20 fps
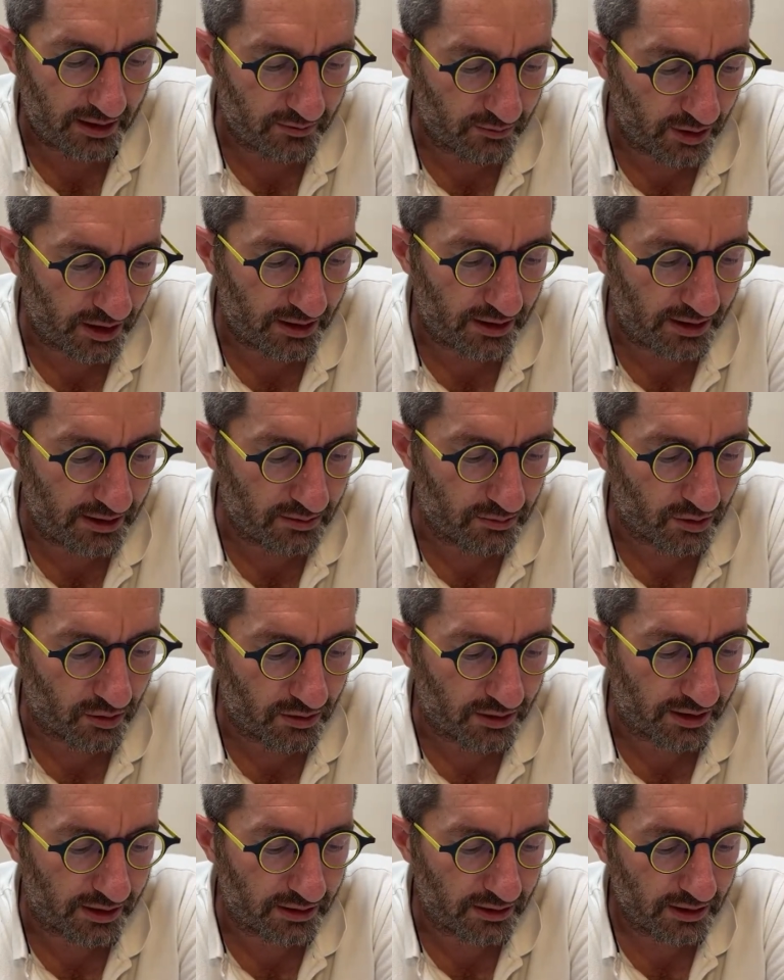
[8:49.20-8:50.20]
in the
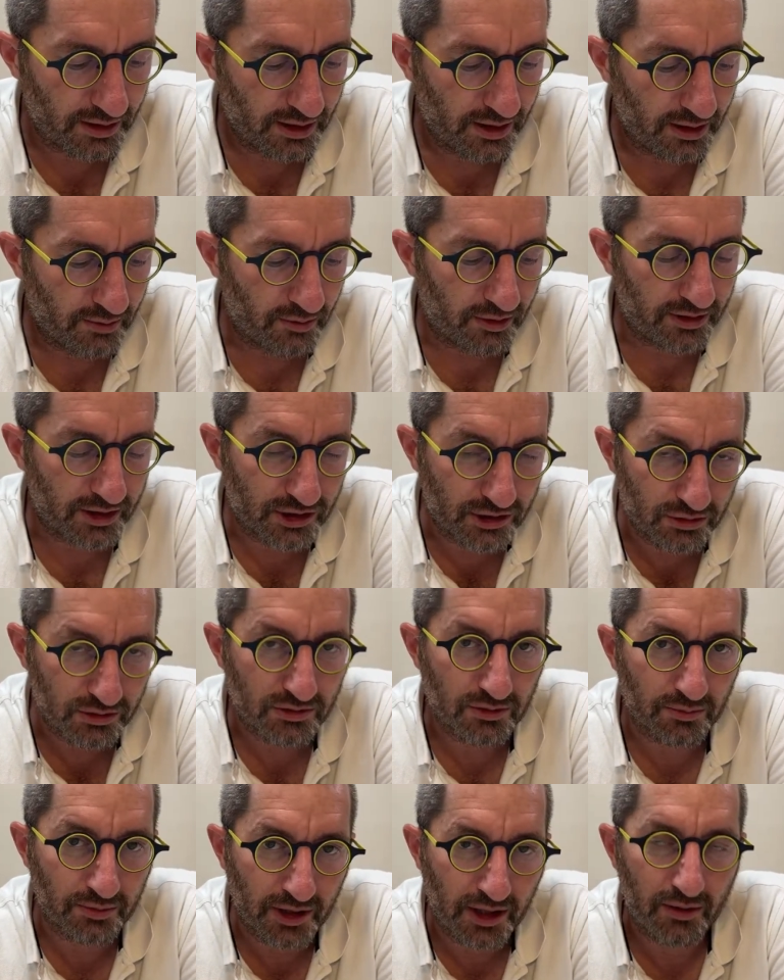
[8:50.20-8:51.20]
morning, when the Jews
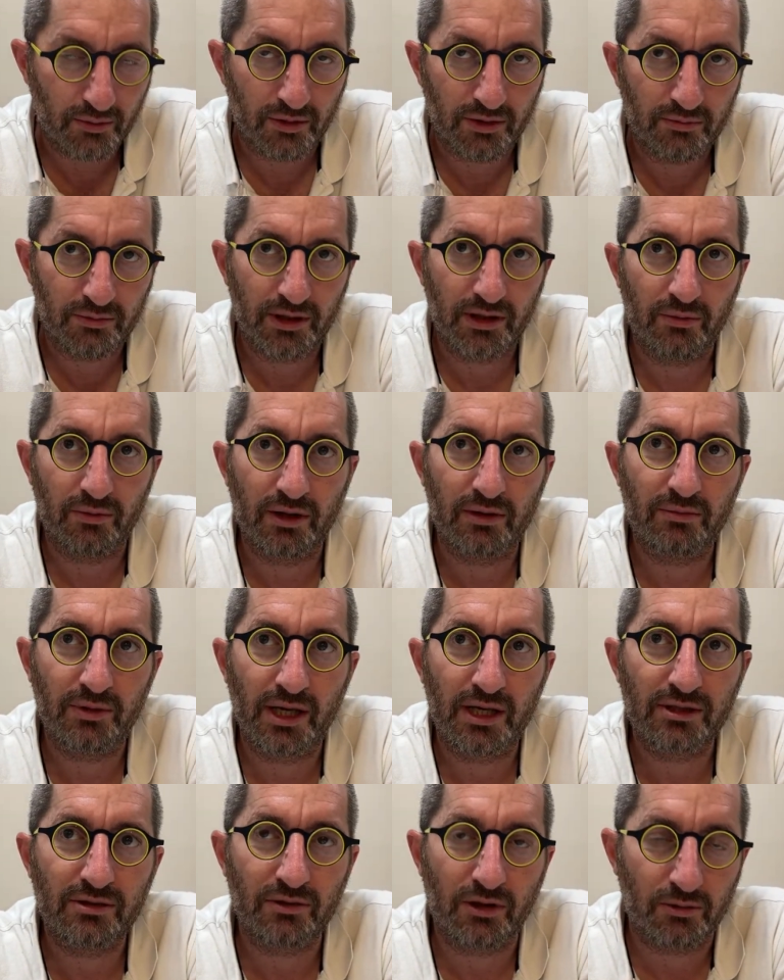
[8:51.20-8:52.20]
when Bnei
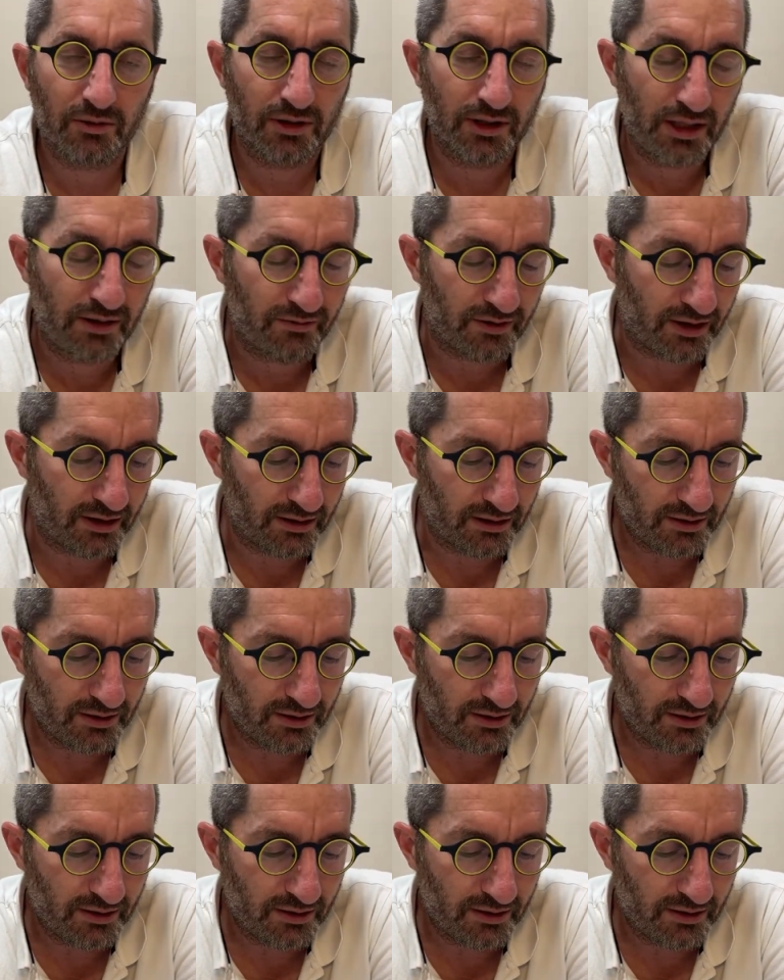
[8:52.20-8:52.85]
Israel were leaving,